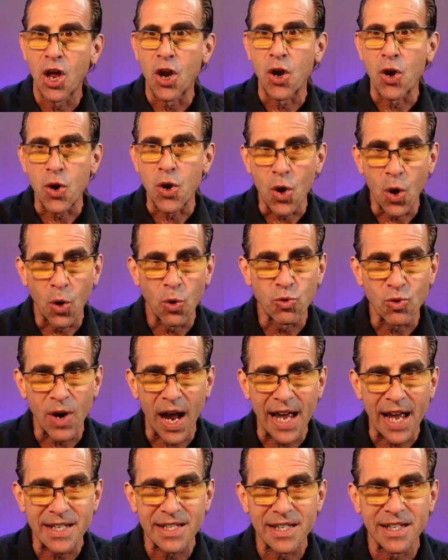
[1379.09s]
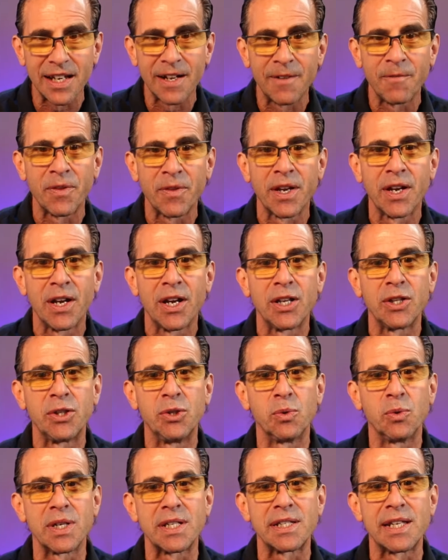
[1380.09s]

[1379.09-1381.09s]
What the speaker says: no rest, do a